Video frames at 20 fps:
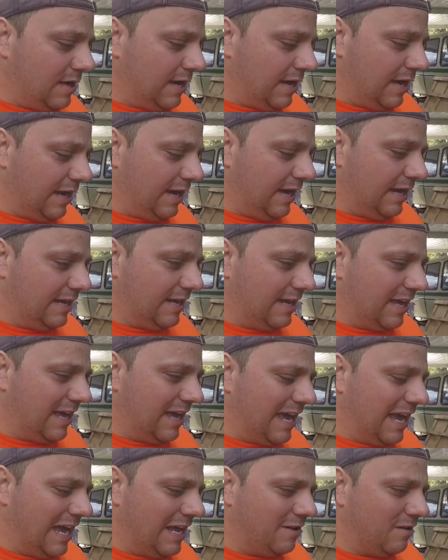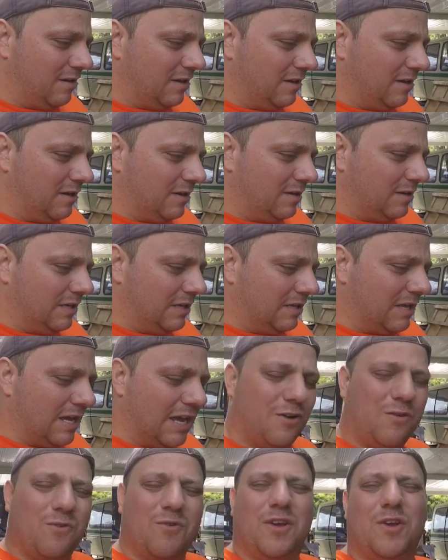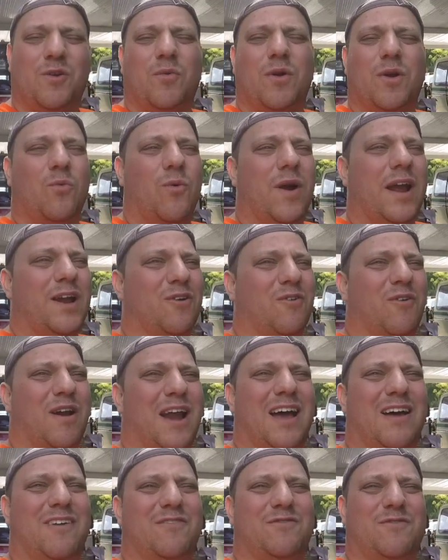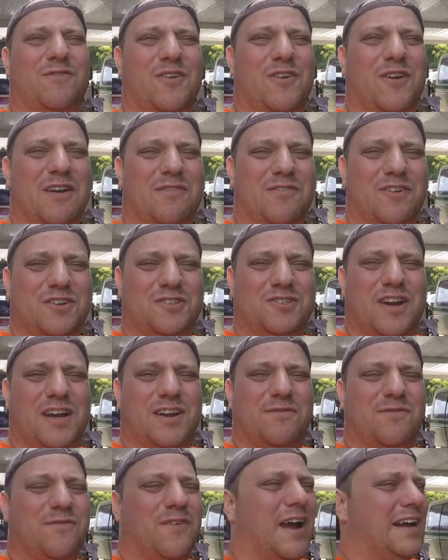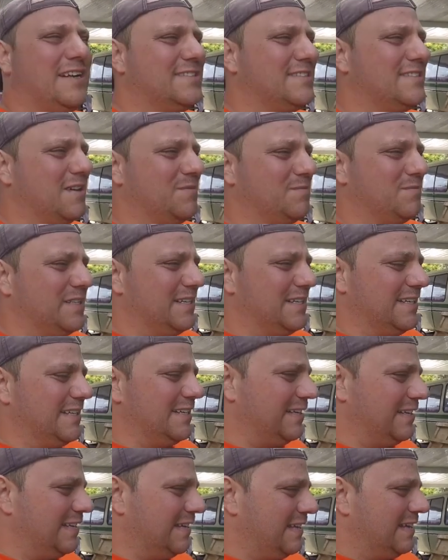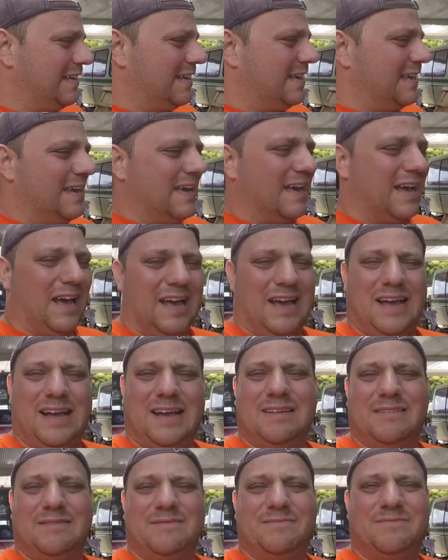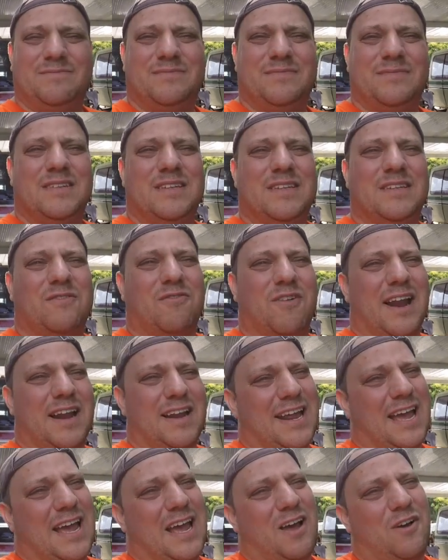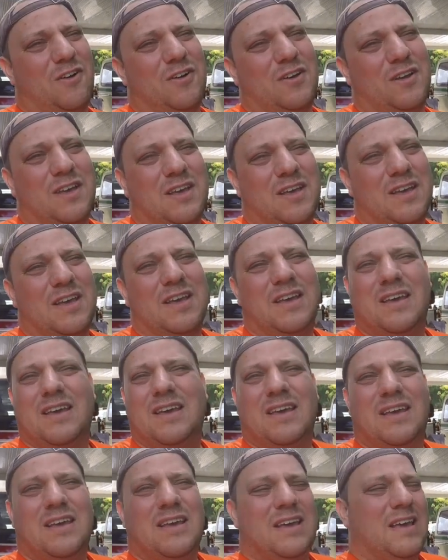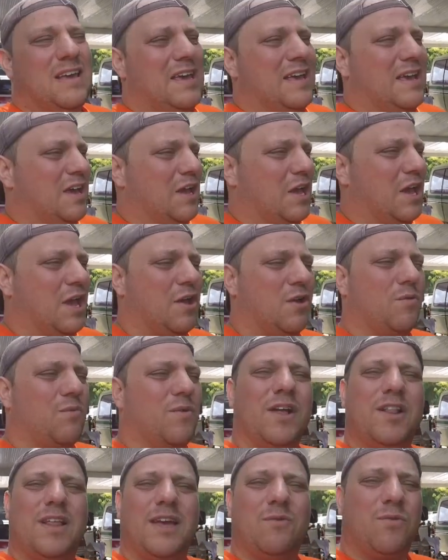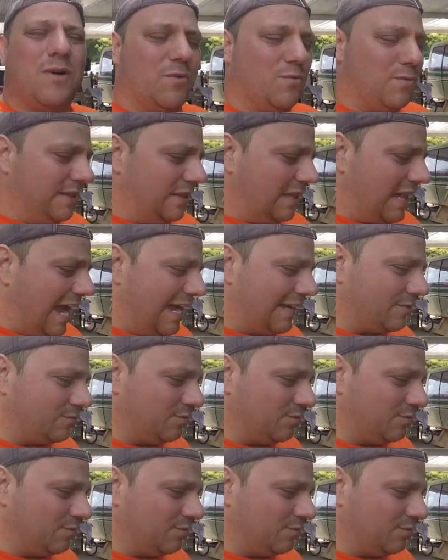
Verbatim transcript: And uh, I don't, I don't really want to wait around forever trying to find something. And uh, right now, really what we liked